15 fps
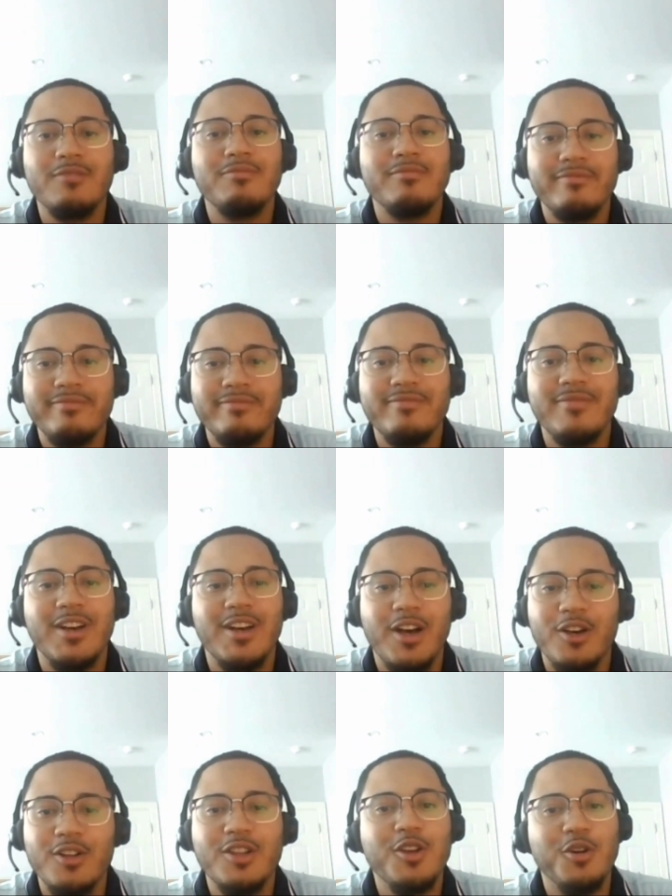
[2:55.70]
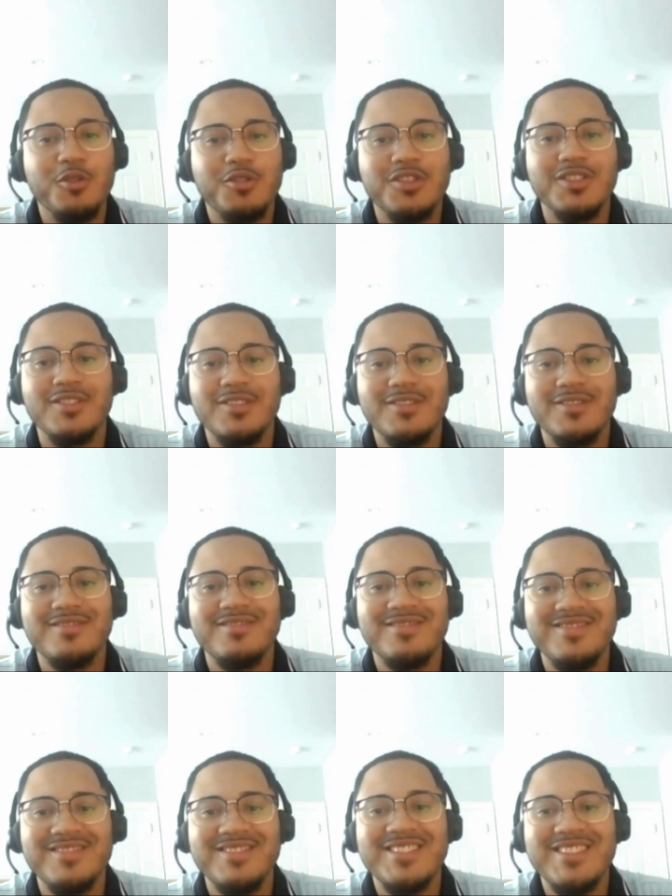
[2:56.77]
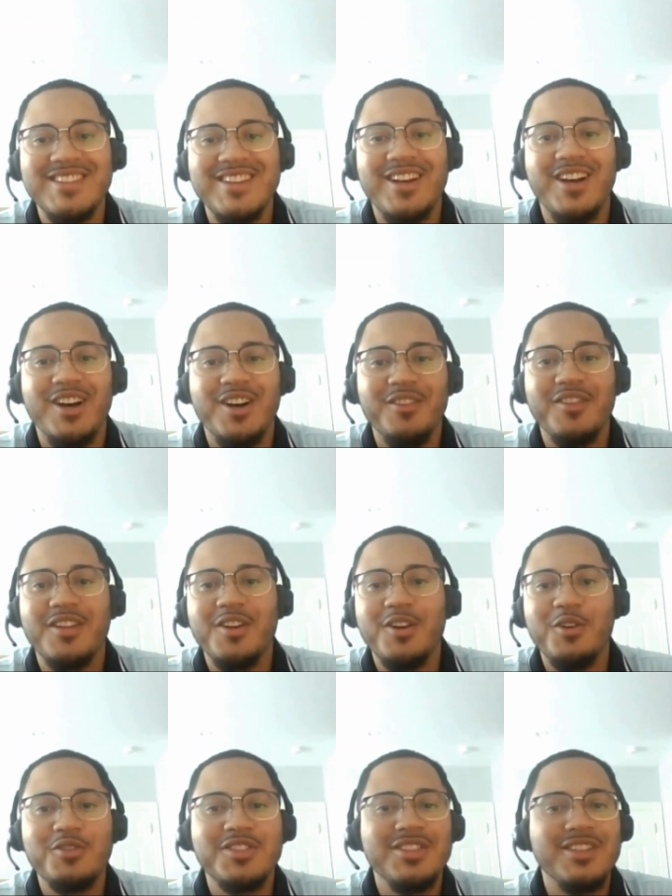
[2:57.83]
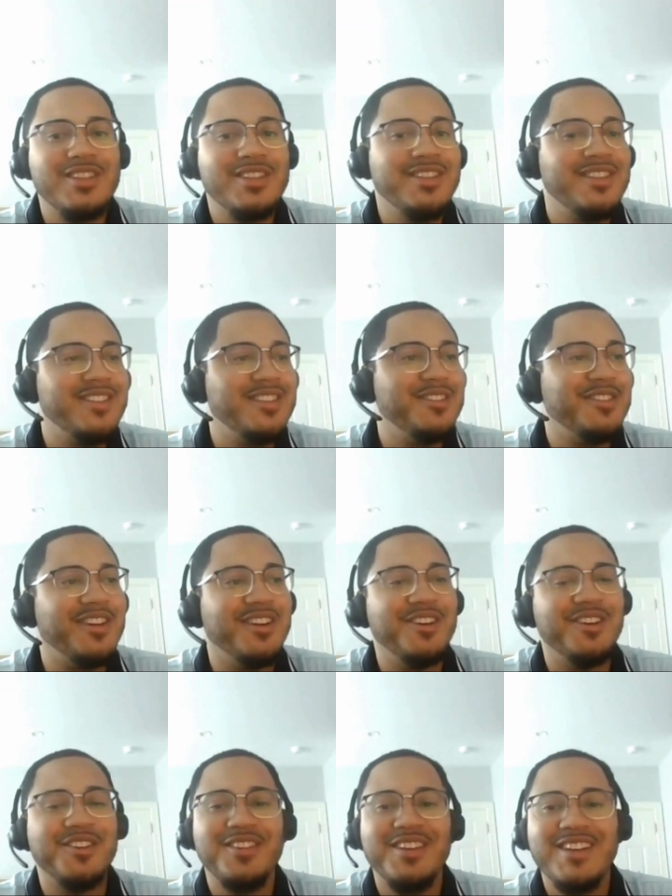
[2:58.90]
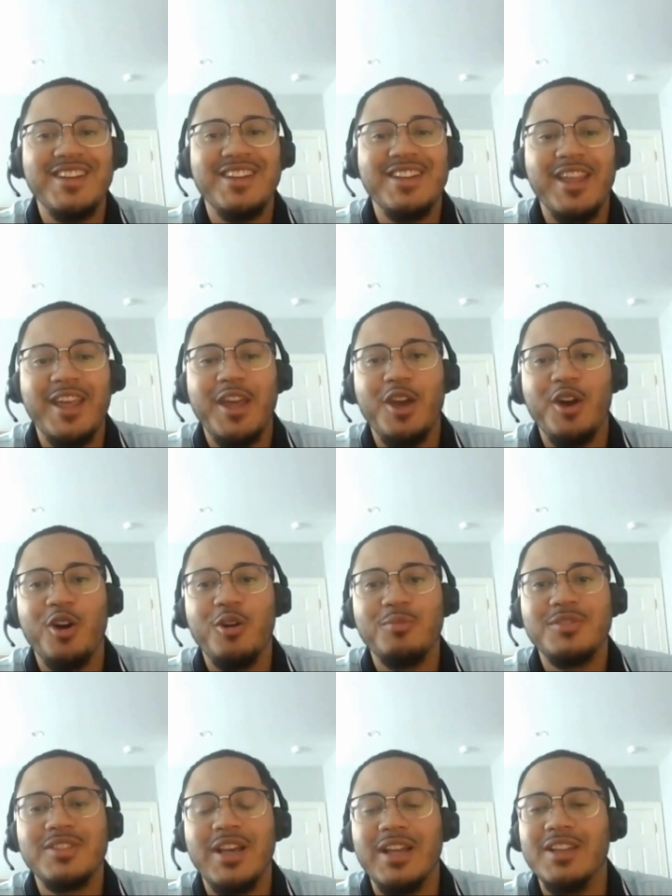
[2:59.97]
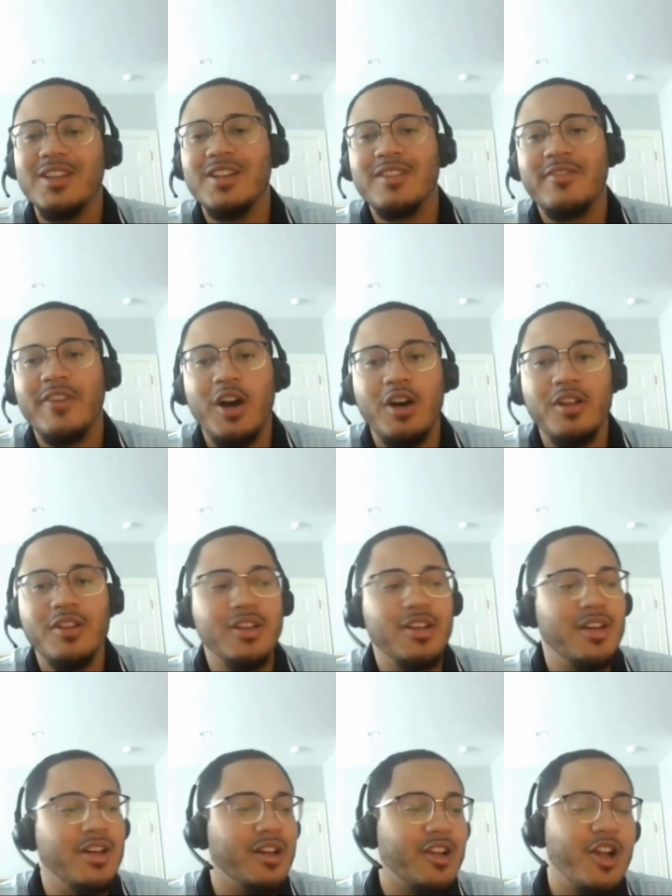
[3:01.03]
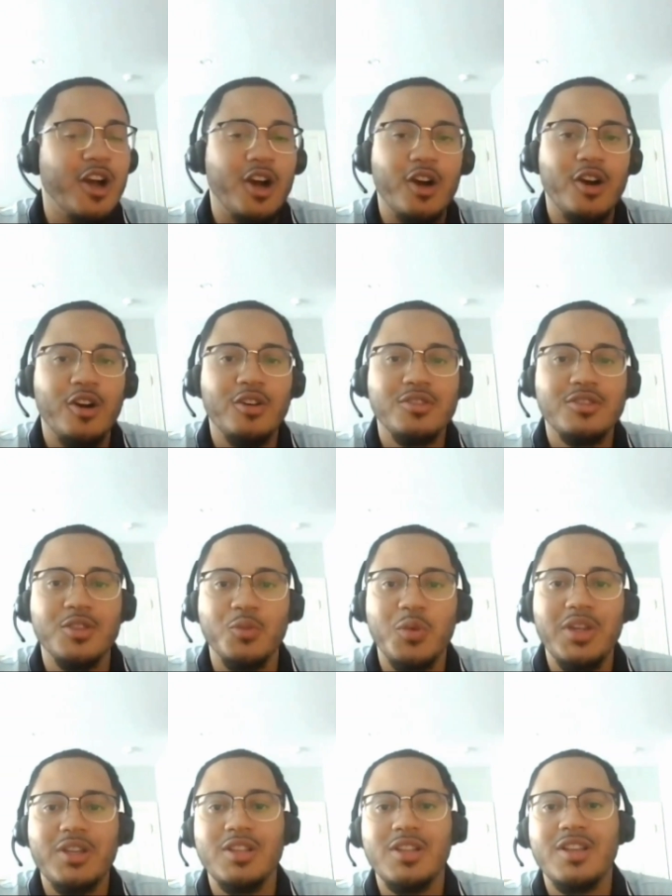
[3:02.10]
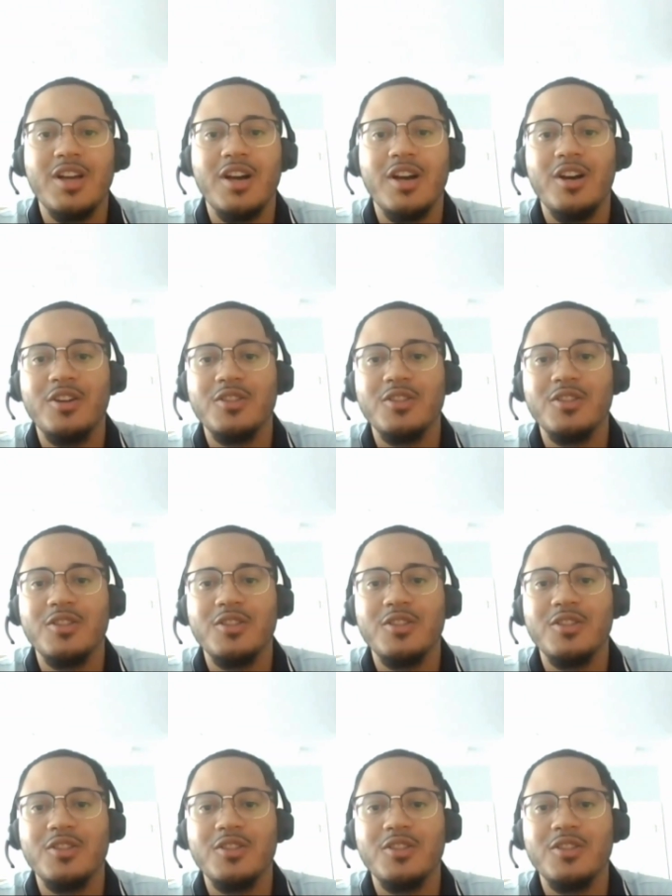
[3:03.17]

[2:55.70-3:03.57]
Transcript: Um, definitely the CSM. Yeah, all the coaching, all the coaching. You know that helps.